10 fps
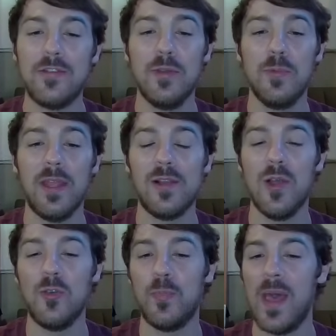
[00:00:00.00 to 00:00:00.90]
Actually, a really
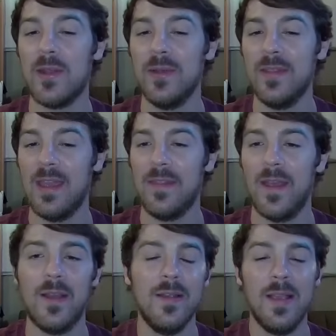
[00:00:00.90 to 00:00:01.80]
close battle in the end
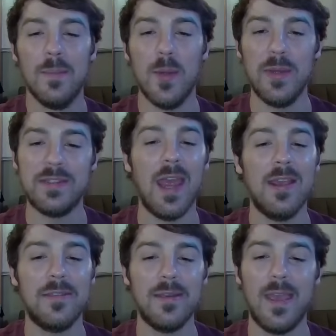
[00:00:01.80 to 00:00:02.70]
there, but we
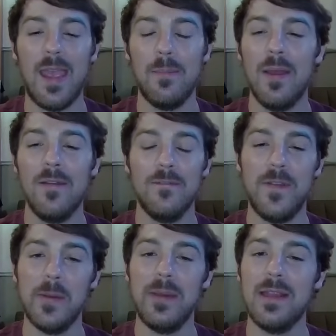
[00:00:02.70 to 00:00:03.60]
take the game.
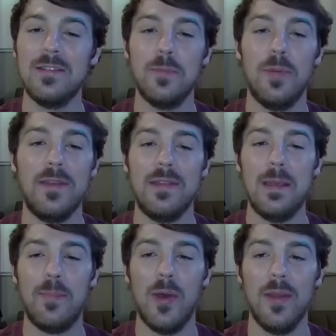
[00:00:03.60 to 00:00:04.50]
Very nicely played
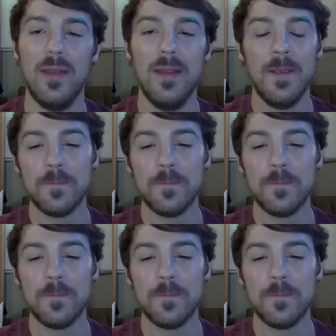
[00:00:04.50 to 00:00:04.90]
opponent.